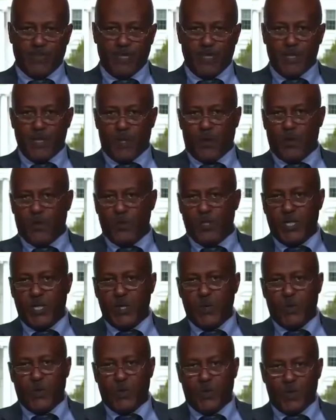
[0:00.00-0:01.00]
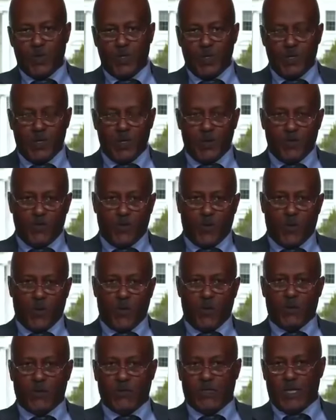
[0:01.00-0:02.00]
new
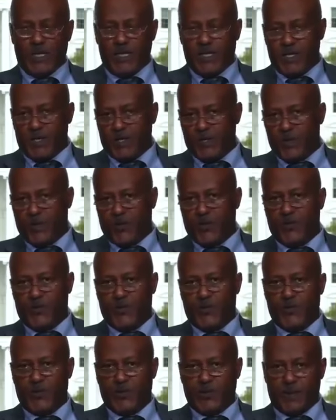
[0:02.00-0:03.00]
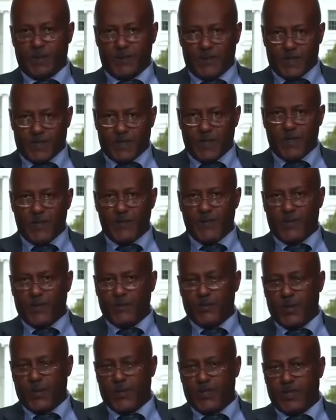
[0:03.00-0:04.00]
for the leaders of the current
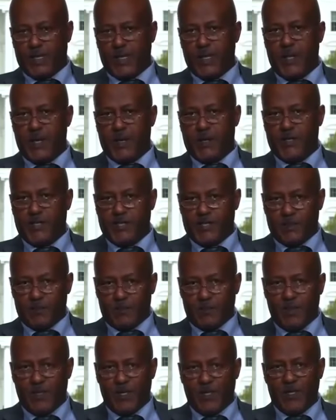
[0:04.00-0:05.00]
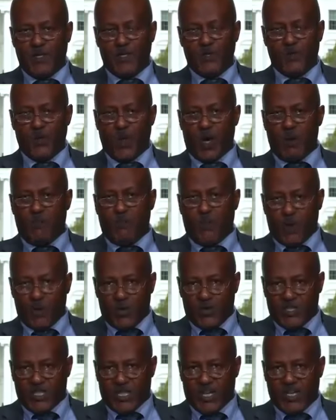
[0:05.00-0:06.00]
authoritarian regime to
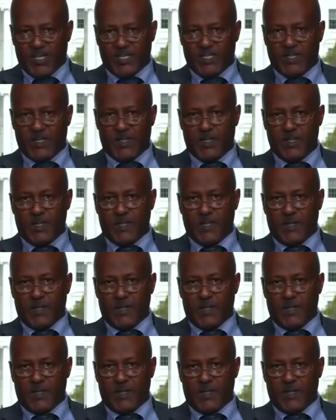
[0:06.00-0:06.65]
apologize.